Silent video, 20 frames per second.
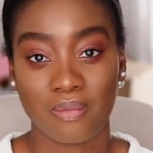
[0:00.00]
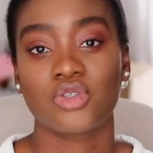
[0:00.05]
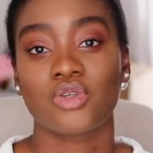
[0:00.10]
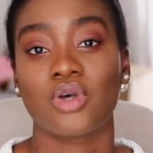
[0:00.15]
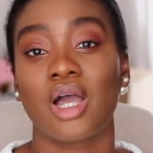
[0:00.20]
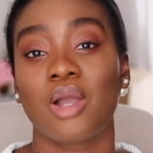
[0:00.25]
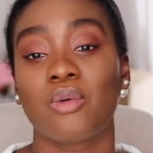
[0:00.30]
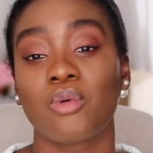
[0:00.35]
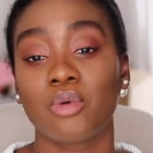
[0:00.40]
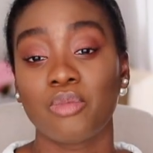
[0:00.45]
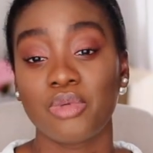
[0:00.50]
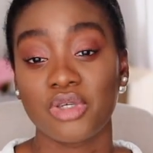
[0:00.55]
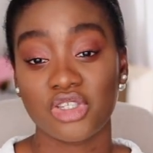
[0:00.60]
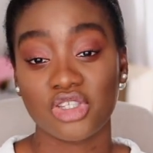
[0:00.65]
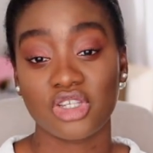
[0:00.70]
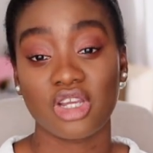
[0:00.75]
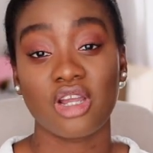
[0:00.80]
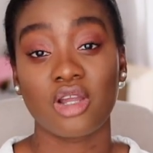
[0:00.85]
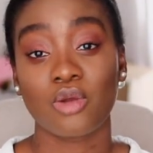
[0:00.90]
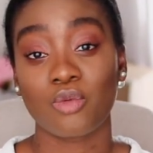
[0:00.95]
So I will be
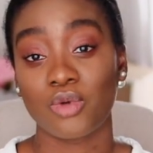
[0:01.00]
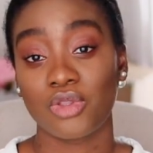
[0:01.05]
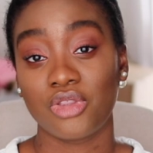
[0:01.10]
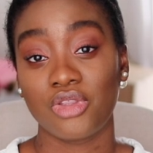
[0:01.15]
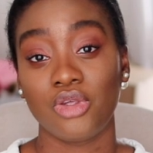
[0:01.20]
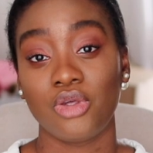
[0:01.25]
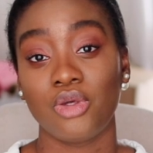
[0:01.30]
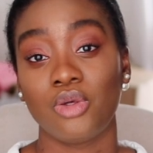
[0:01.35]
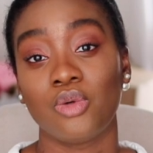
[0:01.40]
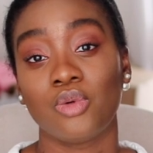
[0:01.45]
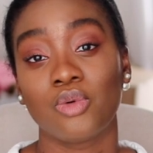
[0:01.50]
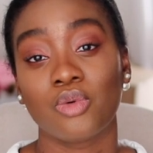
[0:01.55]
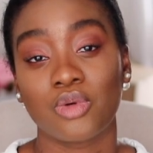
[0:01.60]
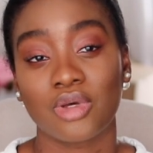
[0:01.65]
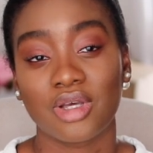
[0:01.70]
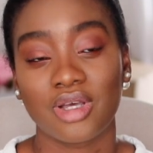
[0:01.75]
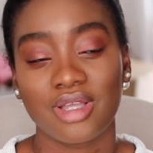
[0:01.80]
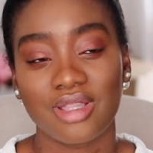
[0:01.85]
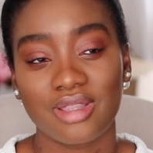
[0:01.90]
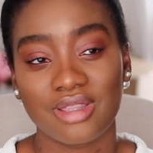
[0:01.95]
sharing with you
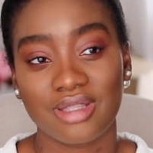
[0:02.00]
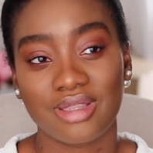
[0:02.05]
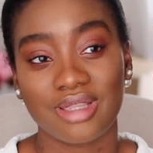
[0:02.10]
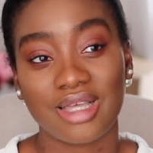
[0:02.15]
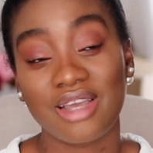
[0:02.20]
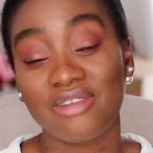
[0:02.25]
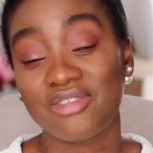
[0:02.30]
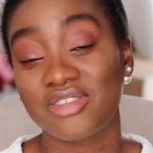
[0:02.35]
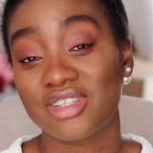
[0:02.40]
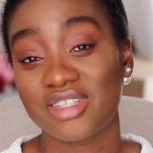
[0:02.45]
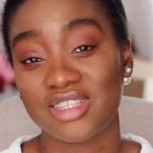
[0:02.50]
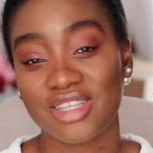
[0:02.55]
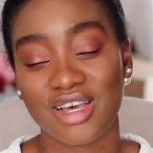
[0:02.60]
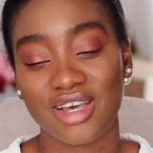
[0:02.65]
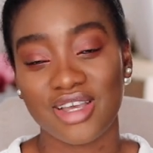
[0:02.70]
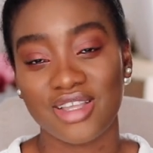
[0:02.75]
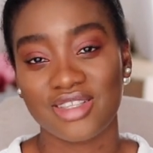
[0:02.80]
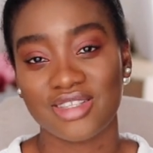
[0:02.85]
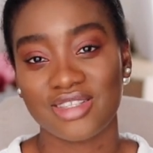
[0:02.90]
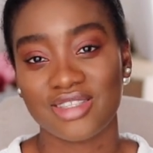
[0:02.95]
the life
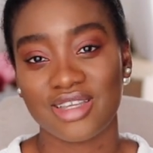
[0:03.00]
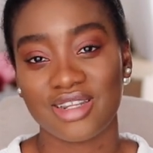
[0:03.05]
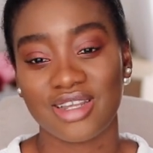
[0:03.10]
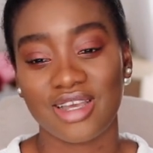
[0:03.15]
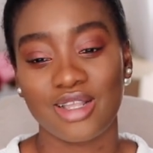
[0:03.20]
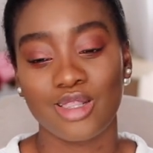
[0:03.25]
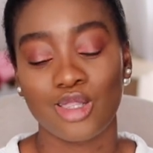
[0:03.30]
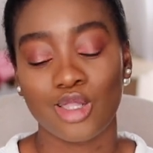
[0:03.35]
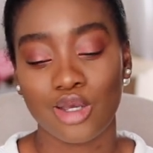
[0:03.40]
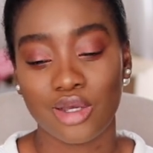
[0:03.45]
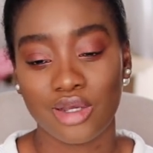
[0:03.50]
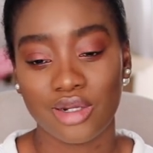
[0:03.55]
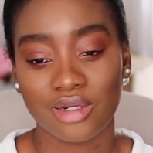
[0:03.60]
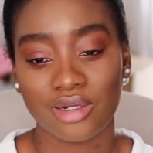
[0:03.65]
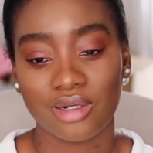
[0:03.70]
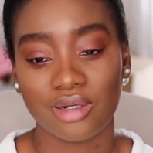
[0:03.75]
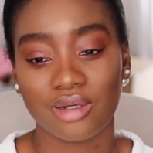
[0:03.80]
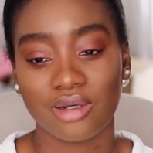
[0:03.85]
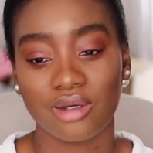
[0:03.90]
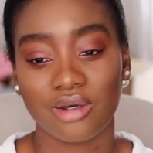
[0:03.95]
designs that I
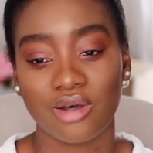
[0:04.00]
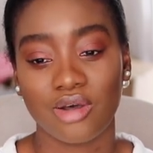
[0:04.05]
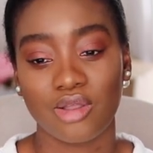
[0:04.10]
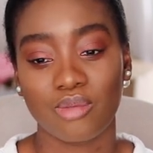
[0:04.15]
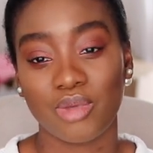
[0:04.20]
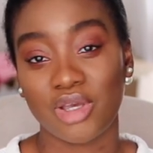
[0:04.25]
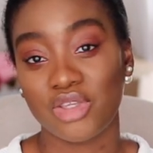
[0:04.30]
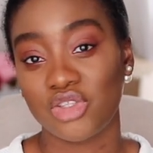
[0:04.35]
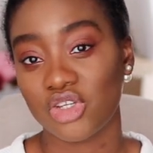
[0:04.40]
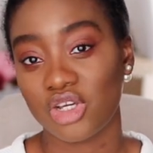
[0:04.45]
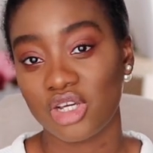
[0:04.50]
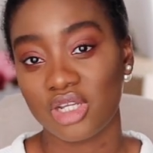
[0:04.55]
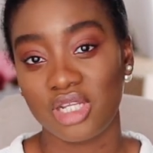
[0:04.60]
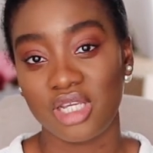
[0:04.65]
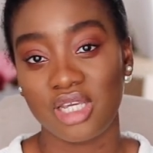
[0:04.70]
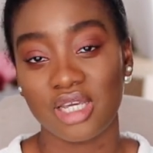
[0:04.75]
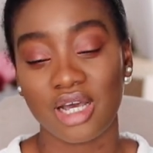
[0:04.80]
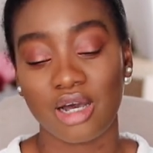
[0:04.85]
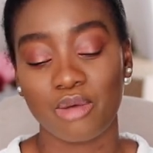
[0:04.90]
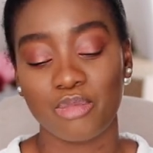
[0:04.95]
learn on my
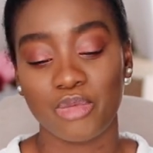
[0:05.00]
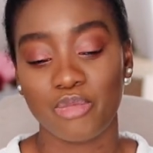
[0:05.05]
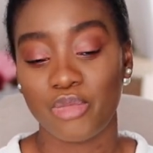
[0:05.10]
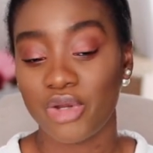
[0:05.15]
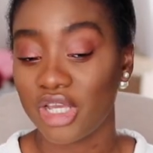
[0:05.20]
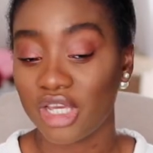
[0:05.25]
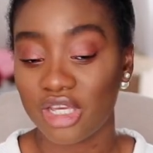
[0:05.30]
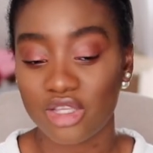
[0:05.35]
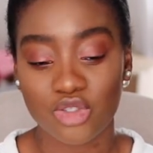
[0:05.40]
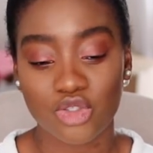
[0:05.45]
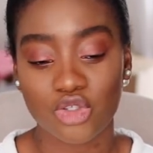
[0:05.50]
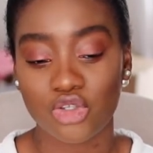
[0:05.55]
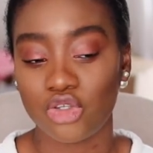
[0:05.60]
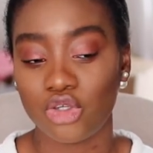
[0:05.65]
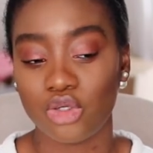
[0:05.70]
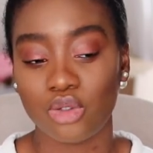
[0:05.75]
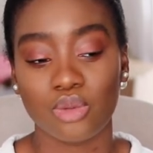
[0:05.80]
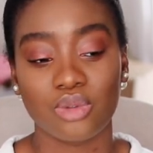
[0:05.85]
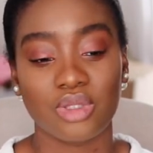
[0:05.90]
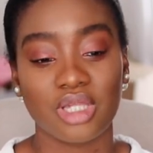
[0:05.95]
journey. I'll be bringing to
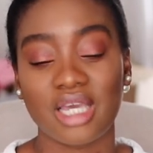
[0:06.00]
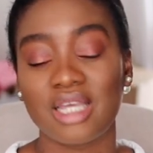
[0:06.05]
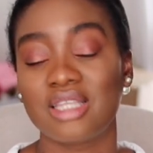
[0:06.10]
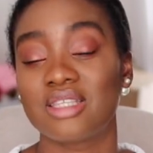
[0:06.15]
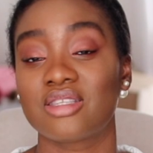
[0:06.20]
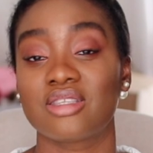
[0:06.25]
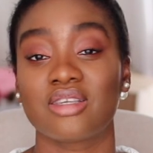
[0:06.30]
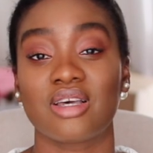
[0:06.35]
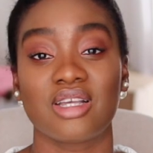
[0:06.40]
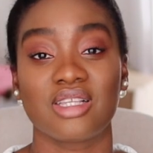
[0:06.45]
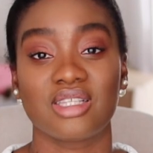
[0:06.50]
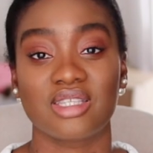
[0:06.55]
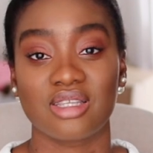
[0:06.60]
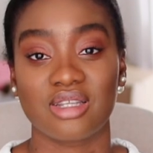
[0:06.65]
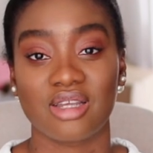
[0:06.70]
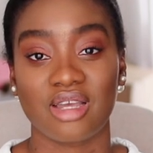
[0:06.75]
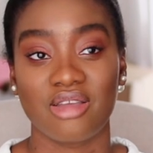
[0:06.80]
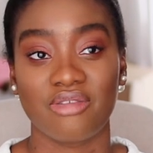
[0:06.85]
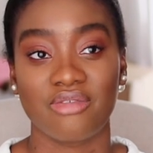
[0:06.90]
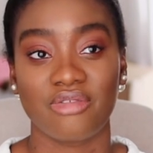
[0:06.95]
you the insights that
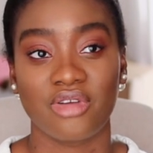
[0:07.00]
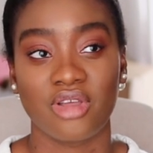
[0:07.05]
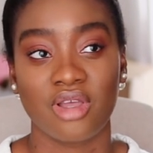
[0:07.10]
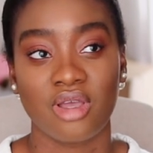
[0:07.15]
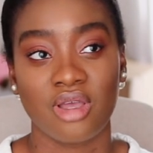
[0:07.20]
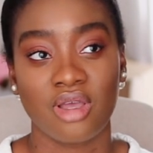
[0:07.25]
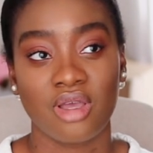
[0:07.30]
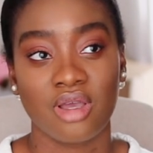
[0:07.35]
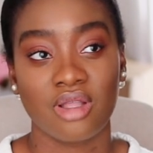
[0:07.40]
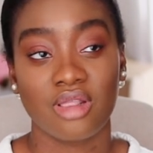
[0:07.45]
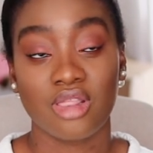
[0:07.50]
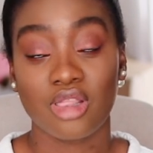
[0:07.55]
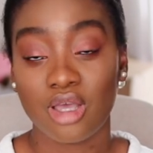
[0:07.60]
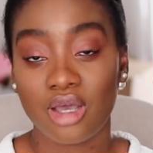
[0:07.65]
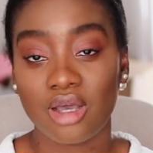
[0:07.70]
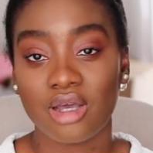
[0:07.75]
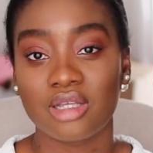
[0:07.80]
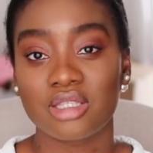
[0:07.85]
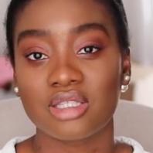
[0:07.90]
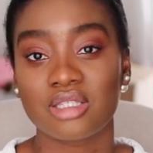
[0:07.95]
I've
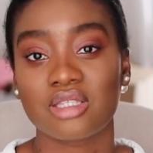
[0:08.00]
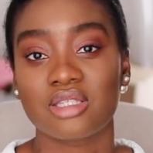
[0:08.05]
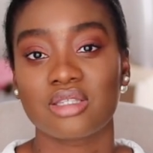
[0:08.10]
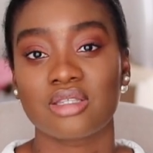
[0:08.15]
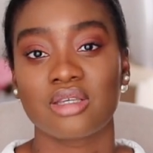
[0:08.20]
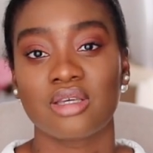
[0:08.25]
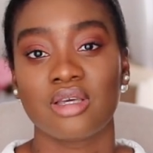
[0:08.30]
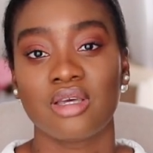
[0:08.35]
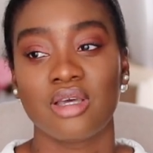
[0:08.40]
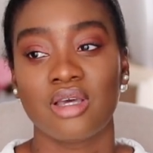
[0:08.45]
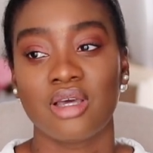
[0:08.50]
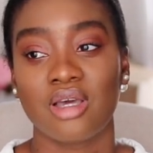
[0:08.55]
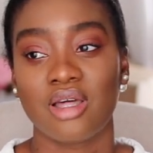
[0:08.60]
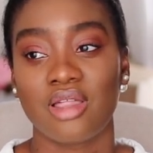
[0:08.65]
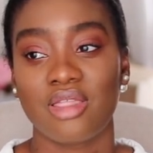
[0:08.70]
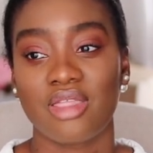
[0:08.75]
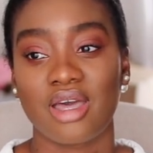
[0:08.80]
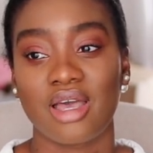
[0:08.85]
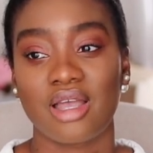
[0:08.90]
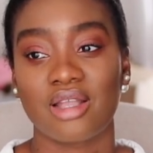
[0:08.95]
learned
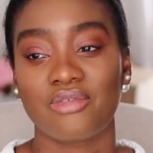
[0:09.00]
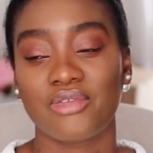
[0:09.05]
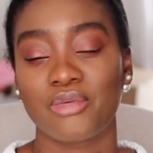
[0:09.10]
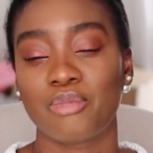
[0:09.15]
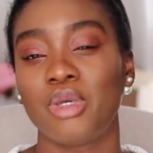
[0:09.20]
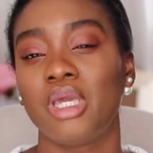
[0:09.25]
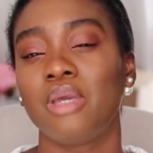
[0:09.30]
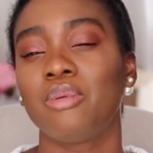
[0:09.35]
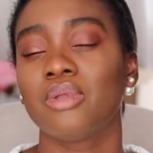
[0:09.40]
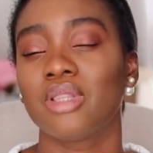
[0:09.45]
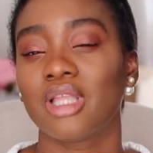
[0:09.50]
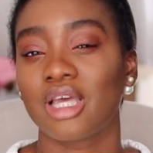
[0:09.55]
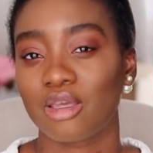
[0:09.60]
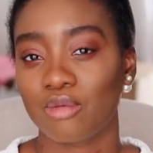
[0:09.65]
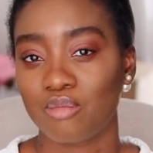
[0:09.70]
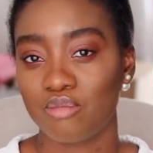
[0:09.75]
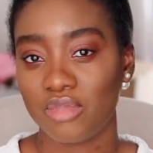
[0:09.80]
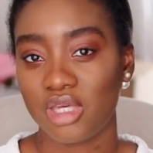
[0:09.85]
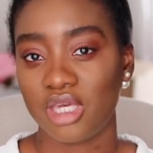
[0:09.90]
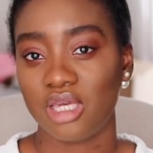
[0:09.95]
that for people like
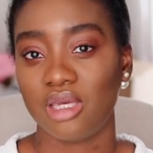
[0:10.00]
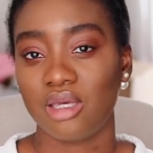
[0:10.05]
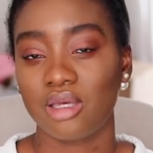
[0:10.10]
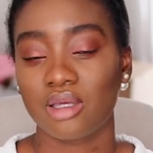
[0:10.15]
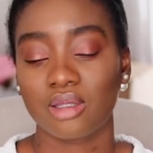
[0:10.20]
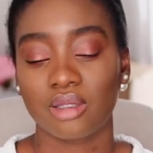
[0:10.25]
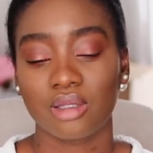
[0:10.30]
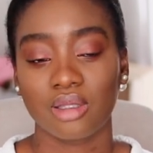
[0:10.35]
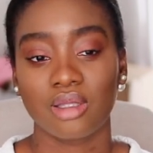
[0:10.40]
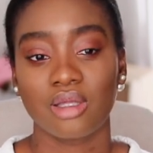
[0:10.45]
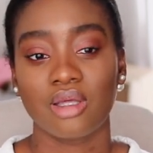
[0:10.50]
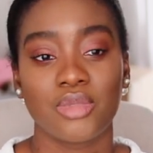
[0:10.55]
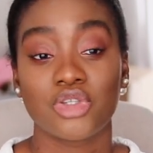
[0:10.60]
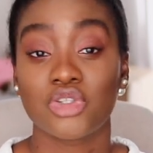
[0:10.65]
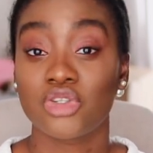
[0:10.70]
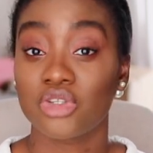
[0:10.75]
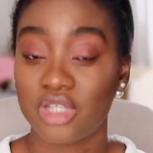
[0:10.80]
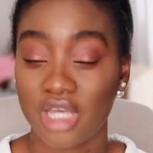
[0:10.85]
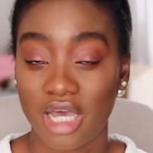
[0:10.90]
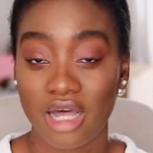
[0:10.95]
me
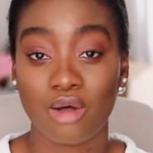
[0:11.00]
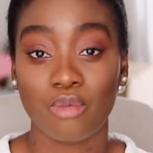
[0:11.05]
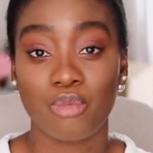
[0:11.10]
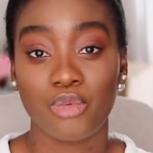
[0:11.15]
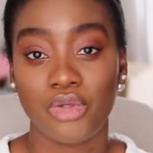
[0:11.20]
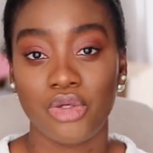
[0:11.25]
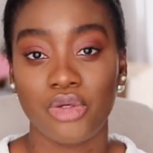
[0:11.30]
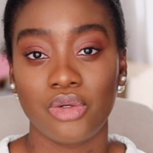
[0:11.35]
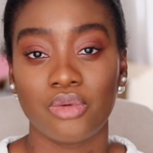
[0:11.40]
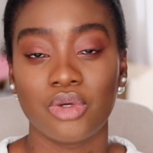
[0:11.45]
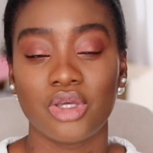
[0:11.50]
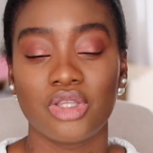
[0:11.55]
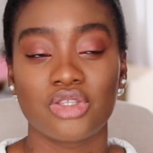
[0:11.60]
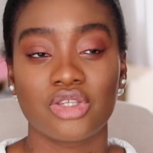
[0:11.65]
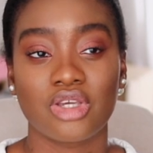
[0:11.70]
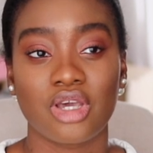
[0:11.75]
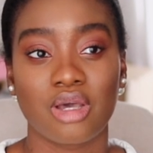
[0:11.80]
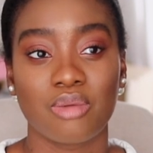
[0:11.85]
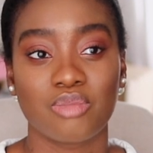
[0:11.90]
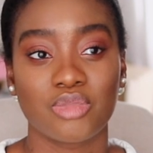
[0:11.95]
should help you in
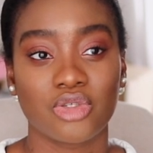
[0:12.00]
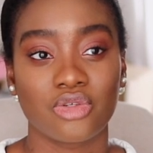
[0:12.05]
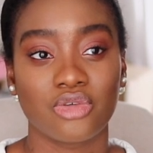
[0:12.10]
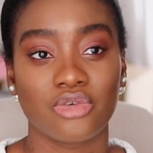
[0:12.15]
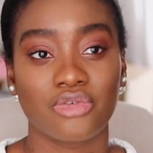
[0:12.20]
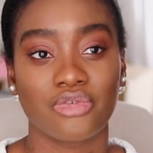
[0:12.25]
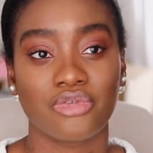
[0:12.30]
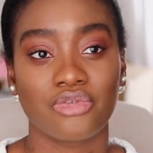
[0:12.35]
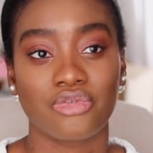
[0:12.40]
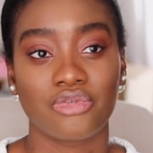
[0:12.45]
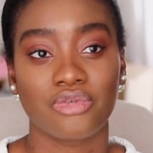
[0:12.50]
terms of